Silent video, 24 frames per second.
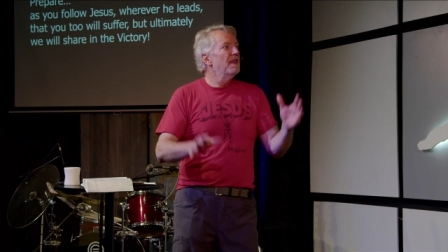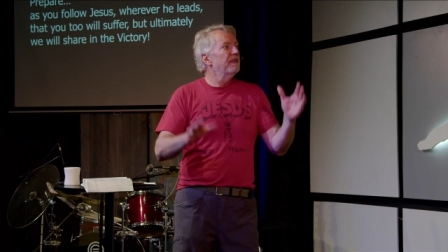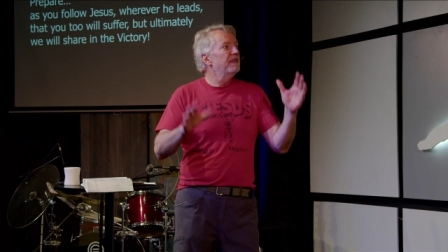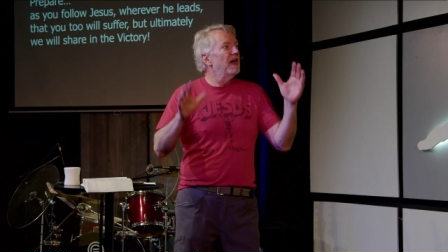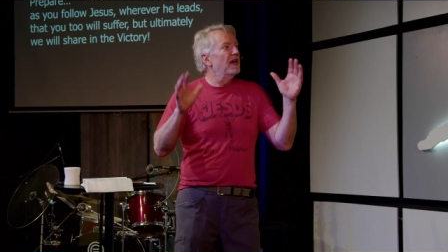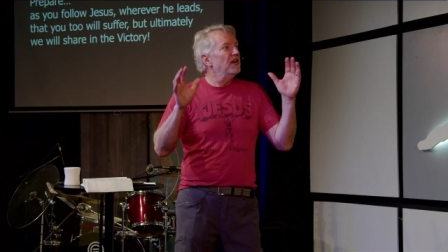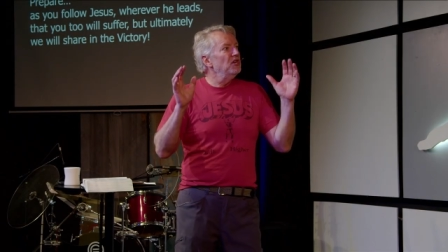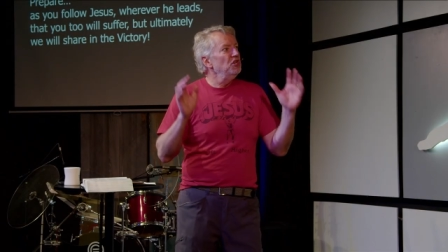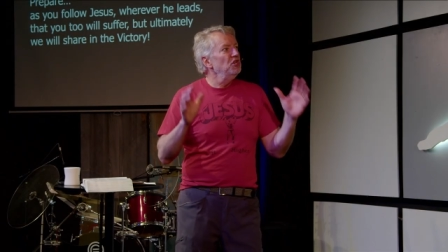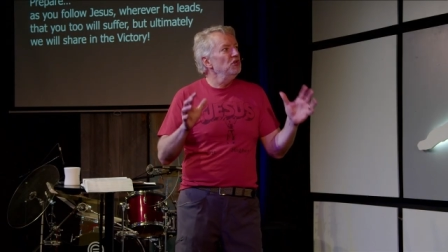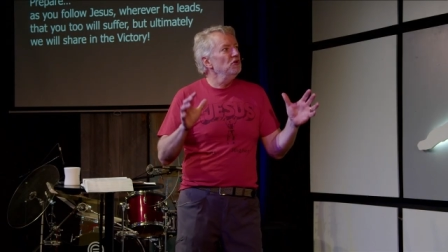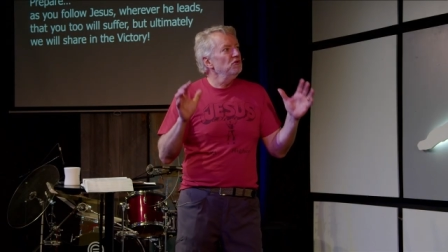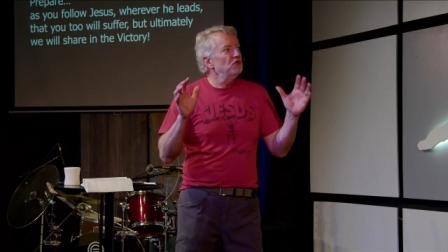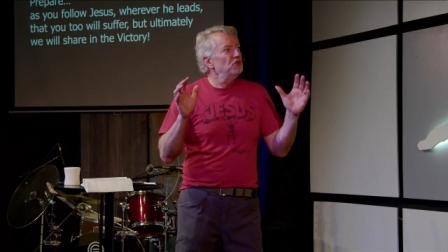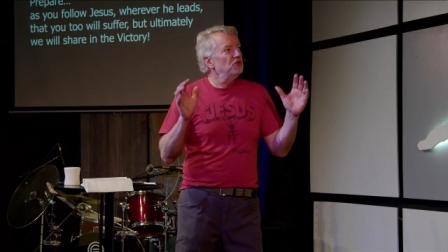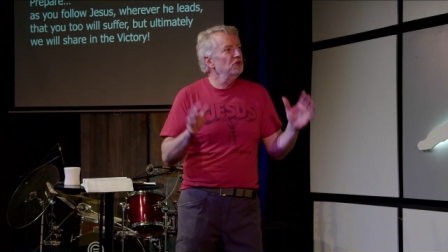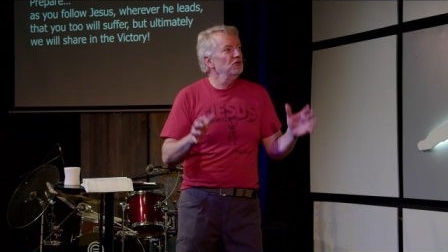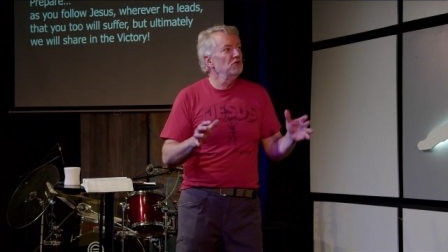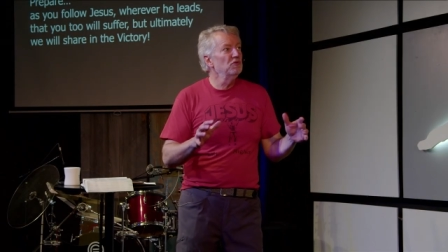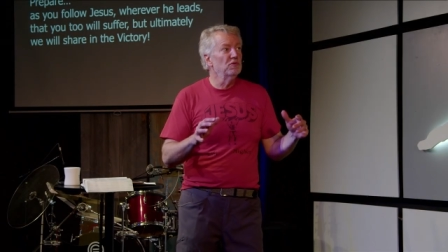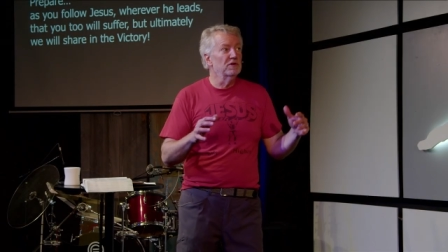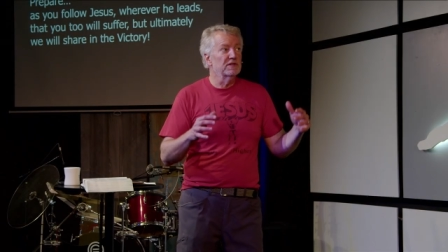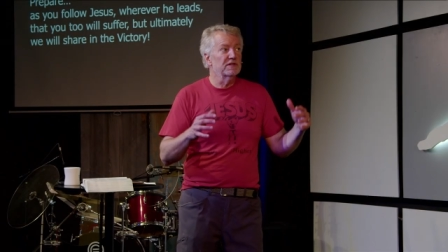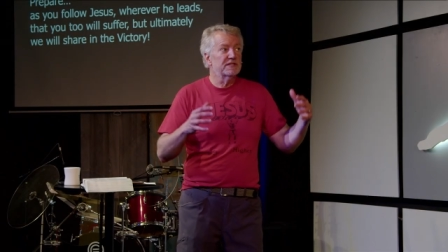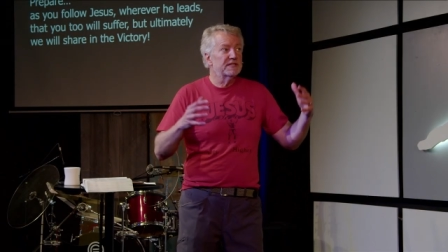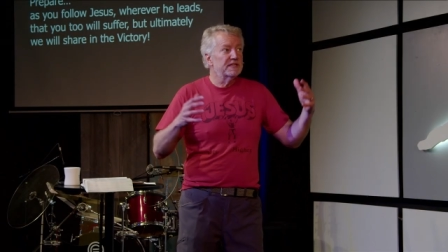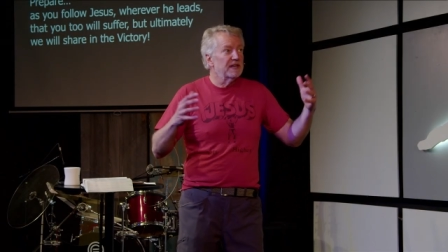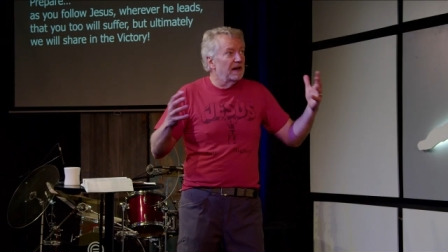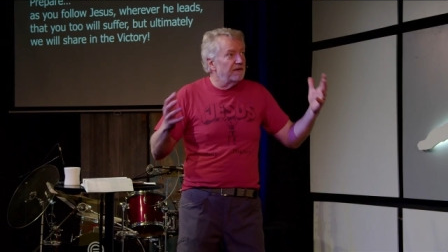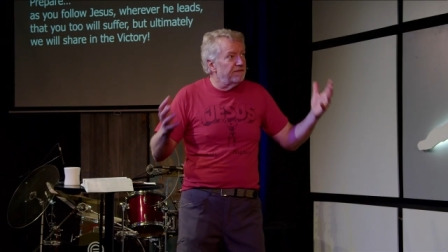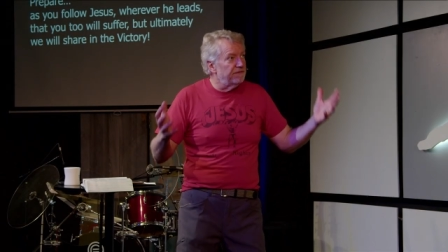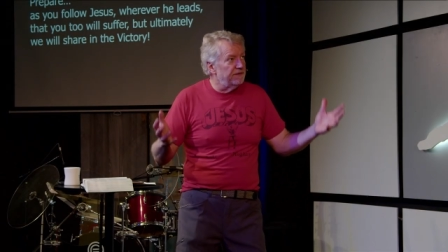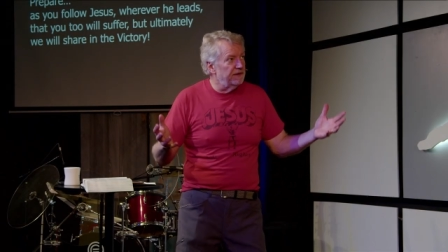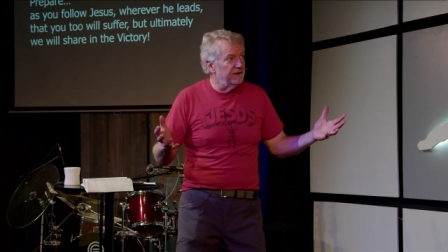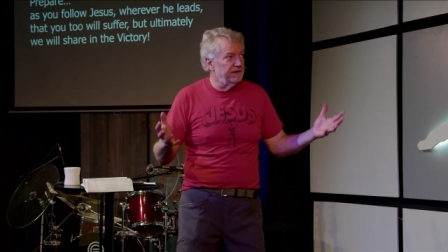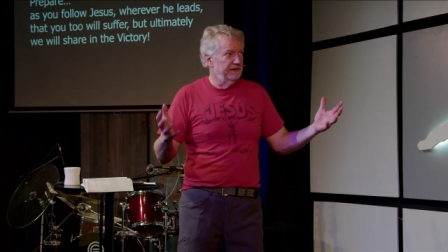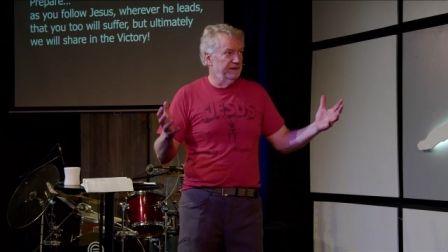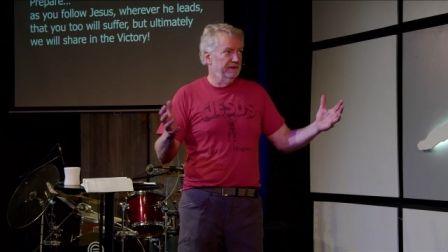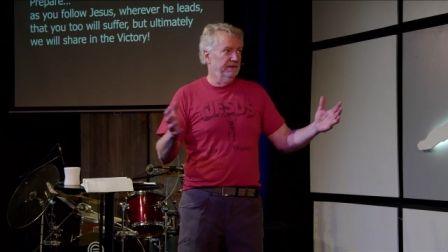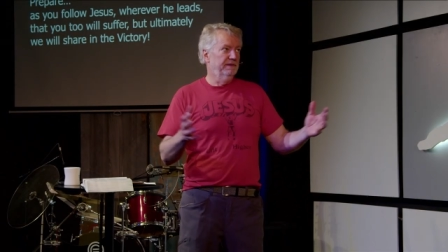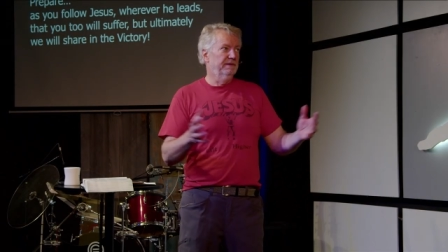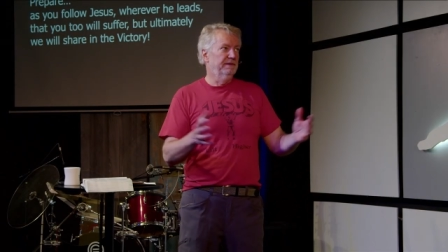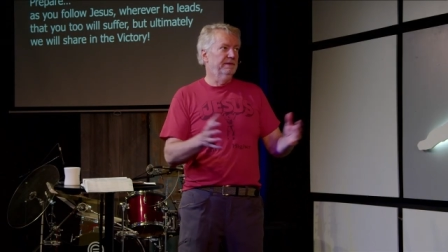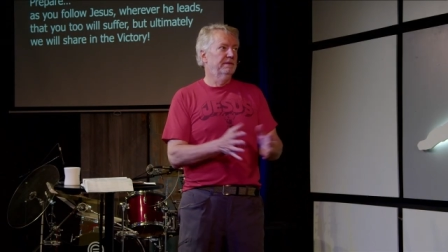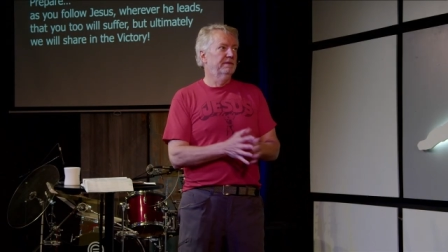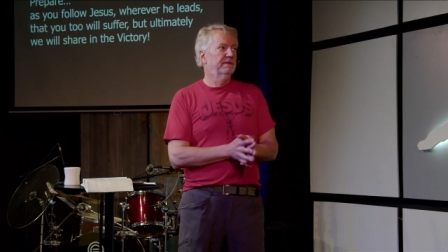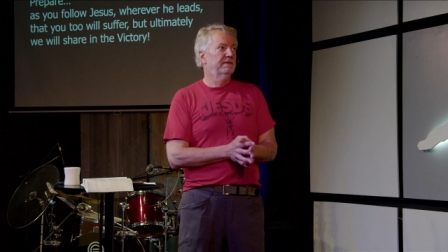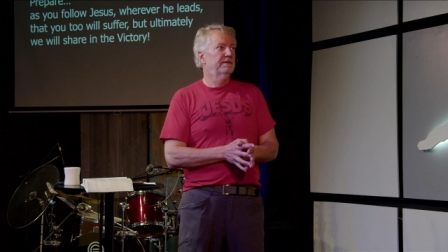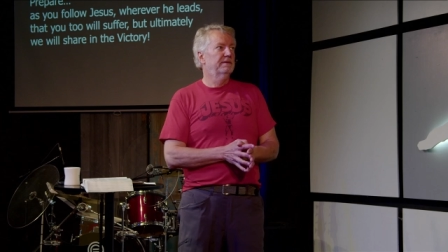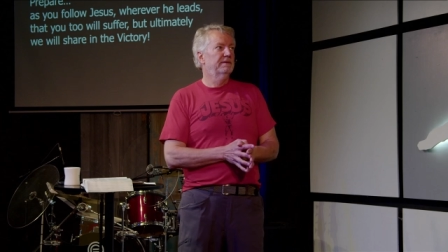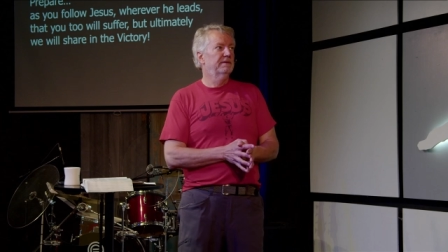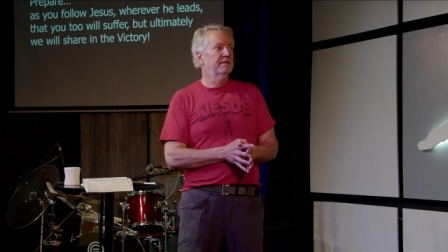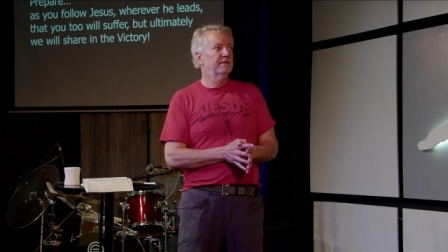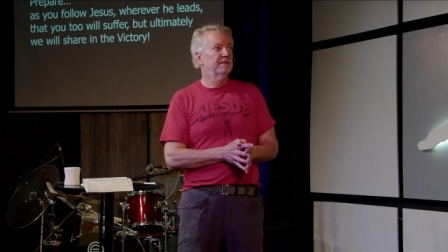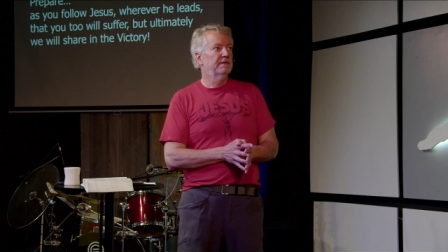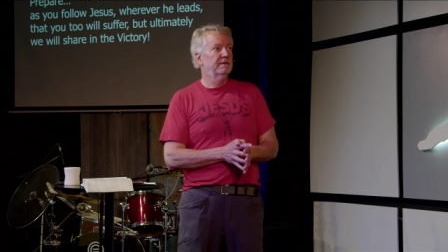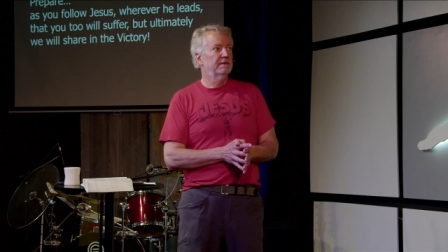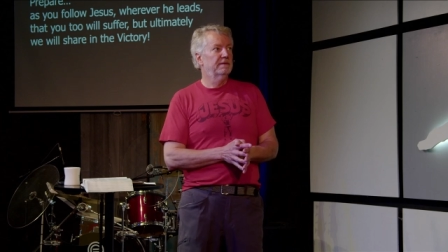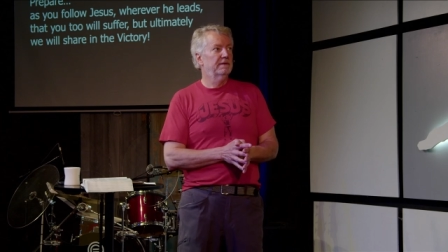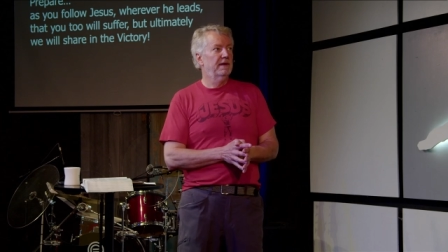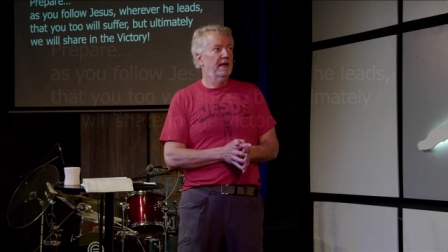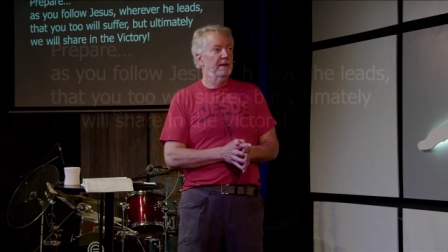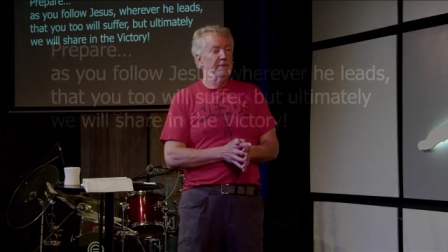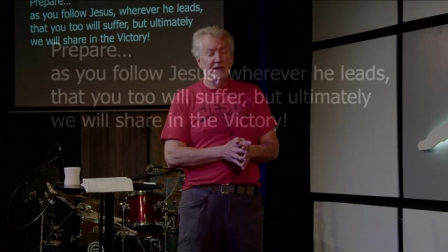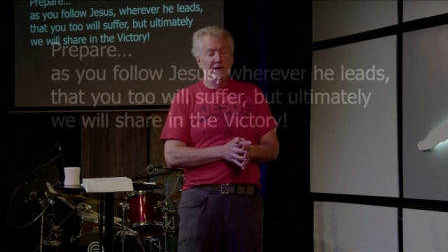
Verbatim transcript: that you too will suffer. I